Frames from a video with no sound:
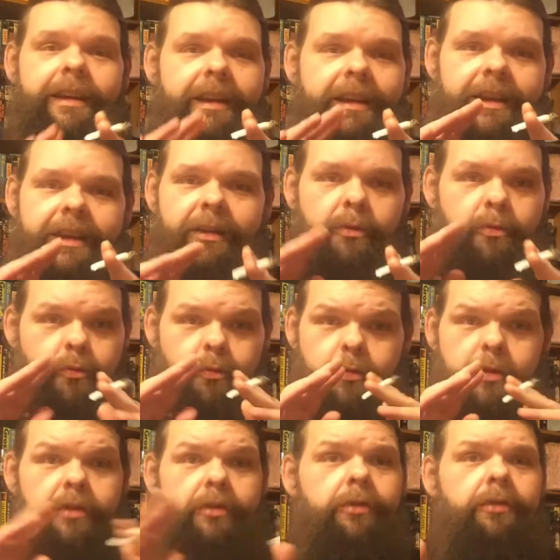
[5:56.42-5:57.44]

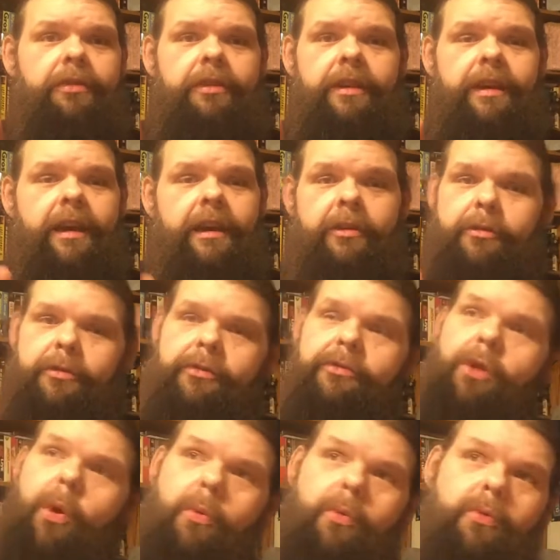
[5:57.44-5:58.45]
real theaters,
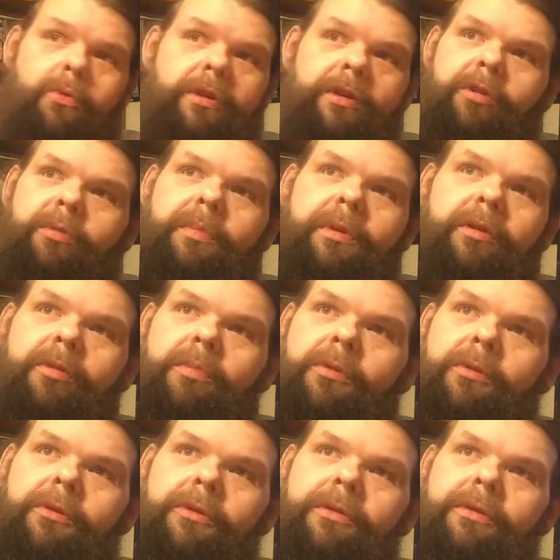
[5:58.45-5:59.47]
real
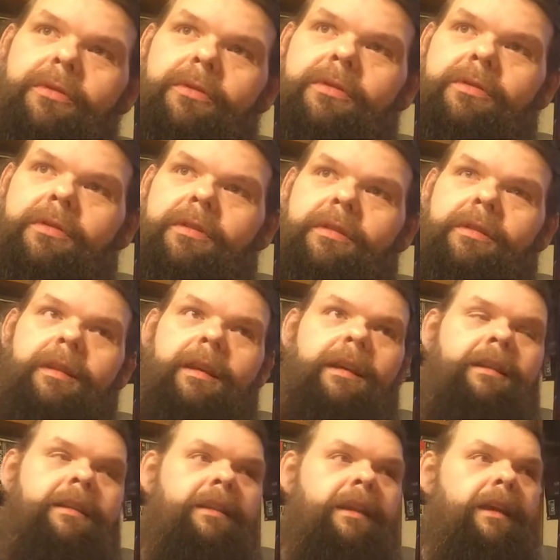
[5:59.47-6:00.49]
billboards, and
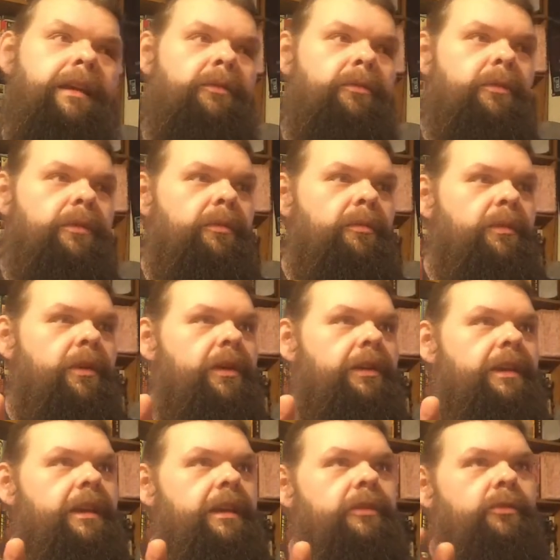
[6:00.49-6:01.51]
real
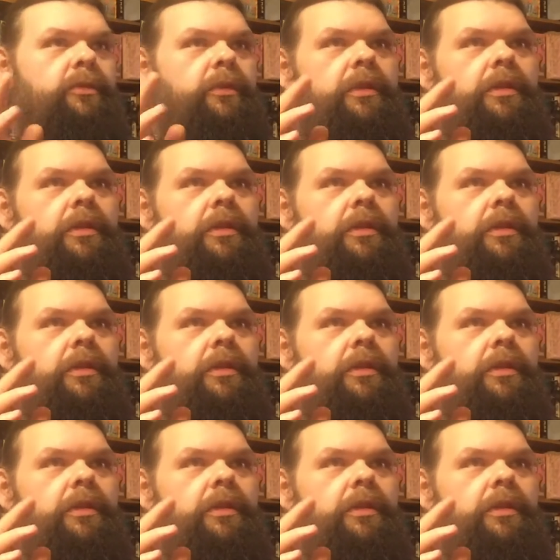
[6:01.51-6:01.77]
marquees with